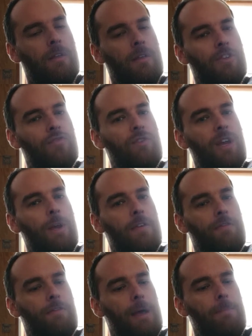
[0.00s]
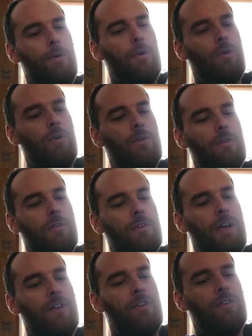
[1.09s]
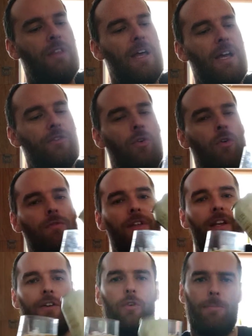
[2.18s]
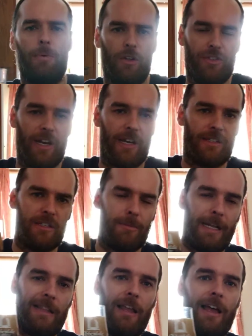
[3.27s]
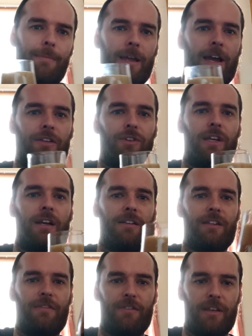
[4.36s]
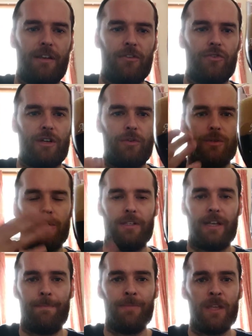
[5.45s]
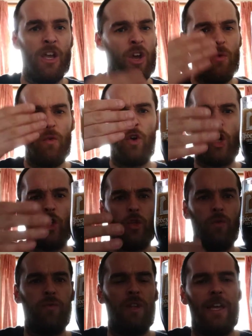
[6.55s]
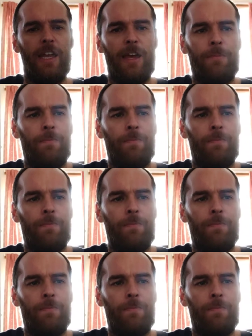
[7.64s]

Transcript: Now straight away from that pour, I know the light's awful in here. I do apologise. There's a big glare behind, so you can't see everything. I'll try and do it as well as I can. We've got a lovely